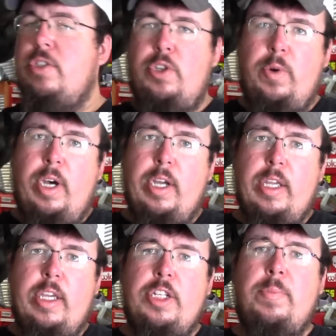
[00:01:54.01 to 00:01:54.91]

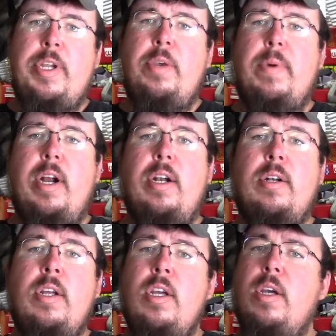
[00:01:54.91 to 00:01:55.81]
to get your pinion
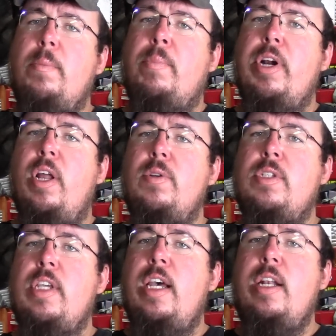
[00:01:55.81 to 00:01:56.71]
bearing preload
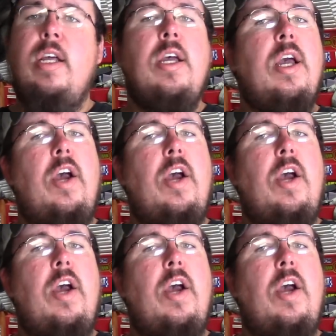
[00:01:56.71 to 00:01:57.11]
set,